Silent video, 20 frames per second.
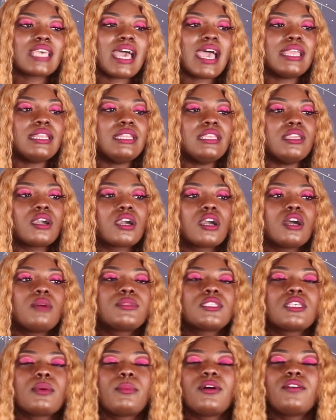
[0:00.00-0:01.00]
idea
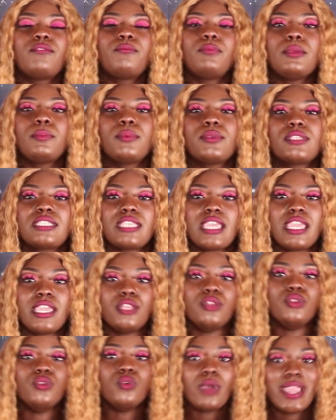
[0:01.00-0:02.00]
comes up of people
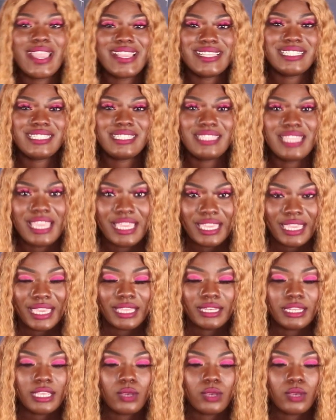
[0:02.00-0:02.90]
saying new age thinking.